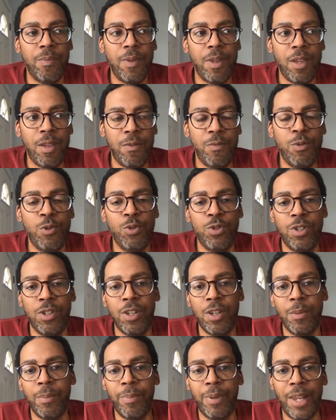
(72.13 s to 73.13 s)
if you should
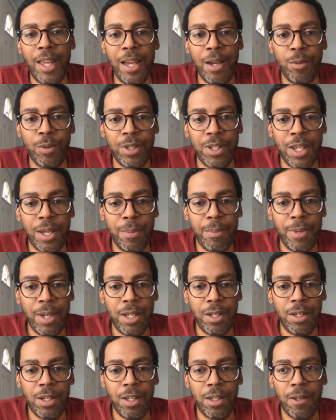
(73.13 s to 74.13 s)
comply with that
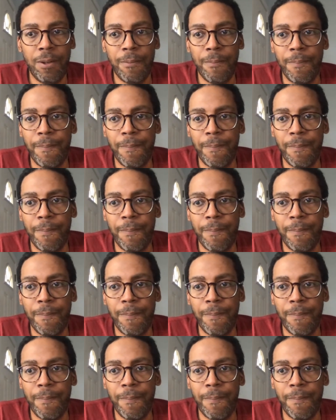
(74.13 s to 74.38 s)
mandate.